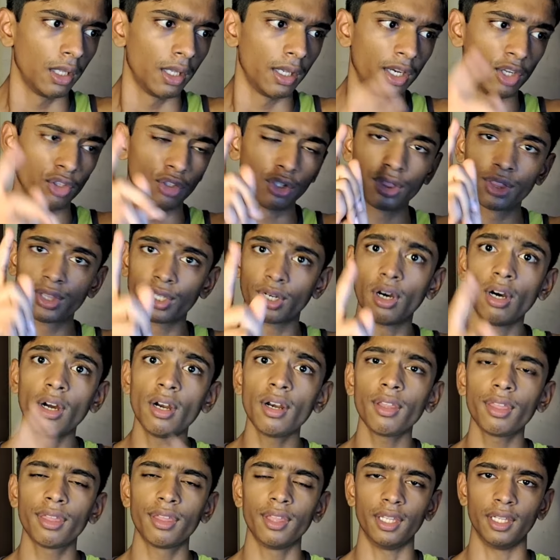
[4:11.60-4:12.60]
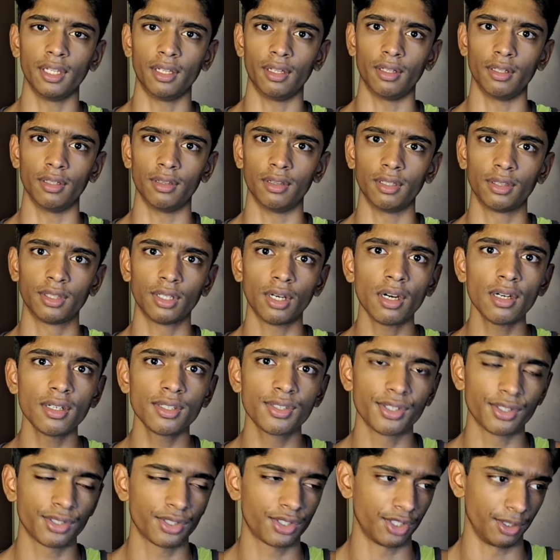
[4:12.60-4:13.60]
Now the third
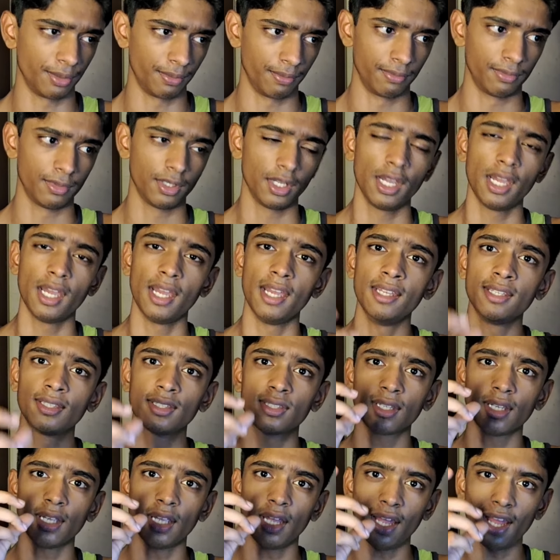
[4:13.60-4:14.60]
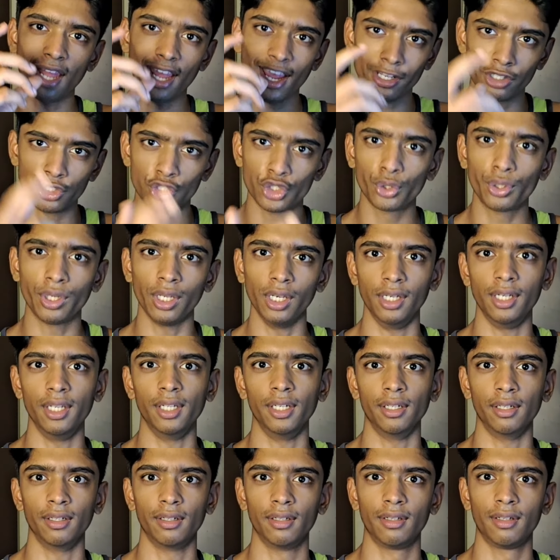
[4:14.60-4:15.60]
system is
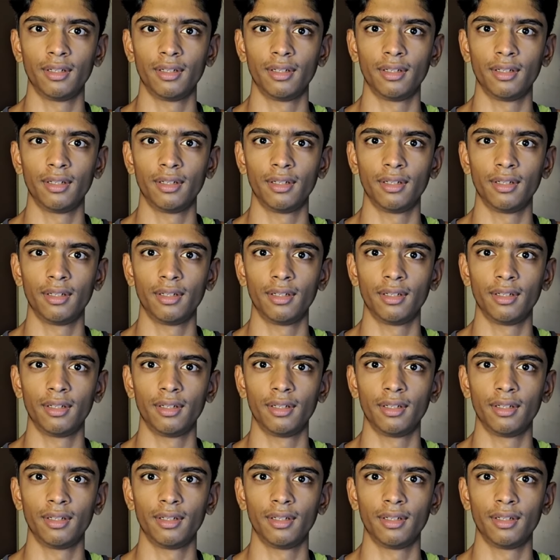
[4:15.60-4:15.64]
educating.